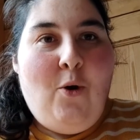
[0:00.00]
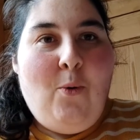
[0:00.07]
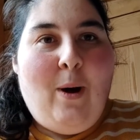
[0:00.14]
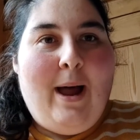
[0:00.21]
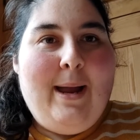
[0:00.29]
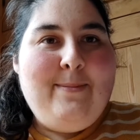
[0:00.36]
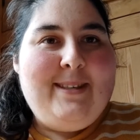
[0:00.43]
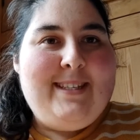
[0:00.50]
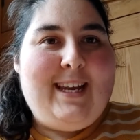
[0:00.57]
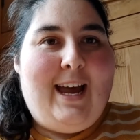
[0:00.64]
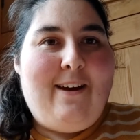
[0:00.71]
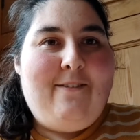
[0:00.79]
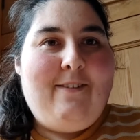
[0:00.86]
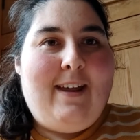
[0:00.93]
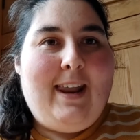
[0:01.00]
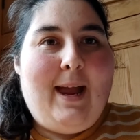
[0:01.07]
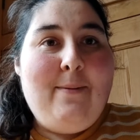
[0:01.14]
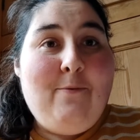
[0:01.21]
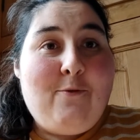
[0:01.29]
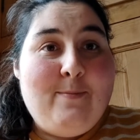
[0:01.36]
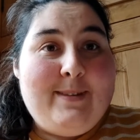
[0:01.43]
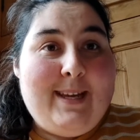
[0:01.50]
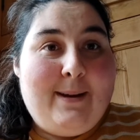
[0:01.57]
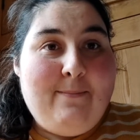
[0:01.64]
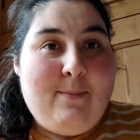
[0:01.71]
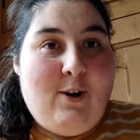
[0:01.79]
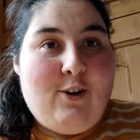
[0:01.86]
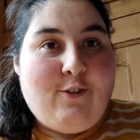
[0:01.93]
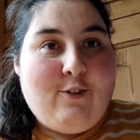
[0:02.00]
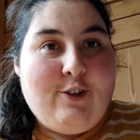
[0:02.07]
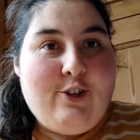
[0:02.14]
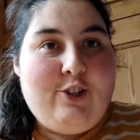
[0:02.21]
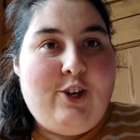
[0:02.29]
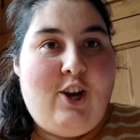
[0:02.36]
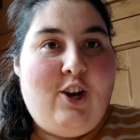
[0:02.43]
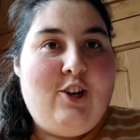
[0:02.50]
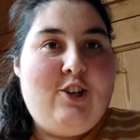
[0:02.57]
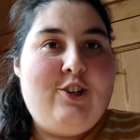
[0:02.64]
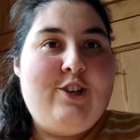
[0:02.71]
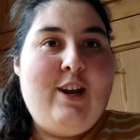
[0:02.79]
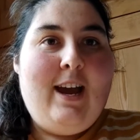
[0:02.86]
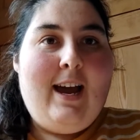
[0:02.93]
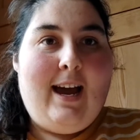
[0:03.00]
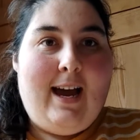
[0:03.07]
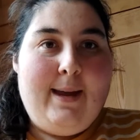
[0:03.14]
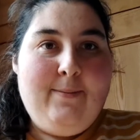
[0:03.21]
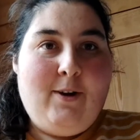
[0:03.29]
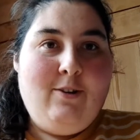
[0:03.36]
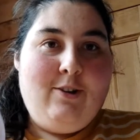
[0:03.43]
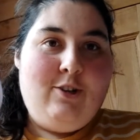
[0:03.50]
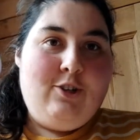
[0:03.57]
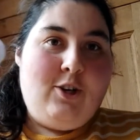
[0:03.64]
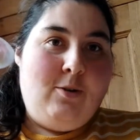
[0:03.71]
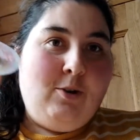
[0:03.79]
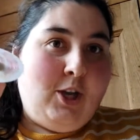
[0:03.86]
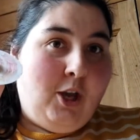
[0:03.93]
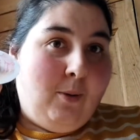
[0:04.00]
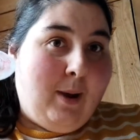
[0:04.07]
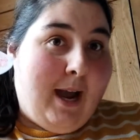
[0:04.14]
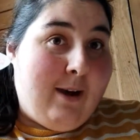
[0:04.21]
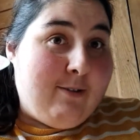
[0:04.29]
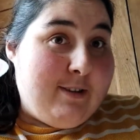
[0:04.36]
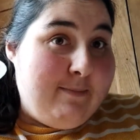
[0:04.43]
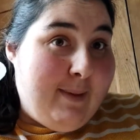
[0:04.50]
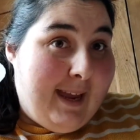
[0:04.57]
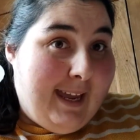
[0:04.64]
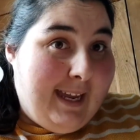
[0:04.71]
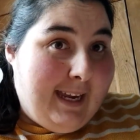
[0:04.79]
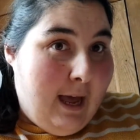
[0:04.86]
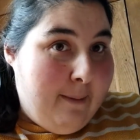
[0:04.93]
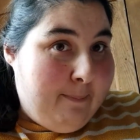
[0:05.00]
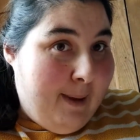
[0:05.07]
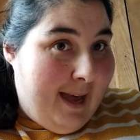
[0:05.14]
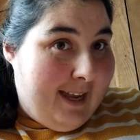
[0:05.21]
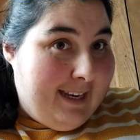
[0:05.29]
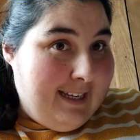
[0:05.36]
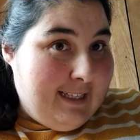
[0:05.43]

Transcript: Hello, I'm Steph and I'm from St Margaret's Church. I'm going to show you how to make a penny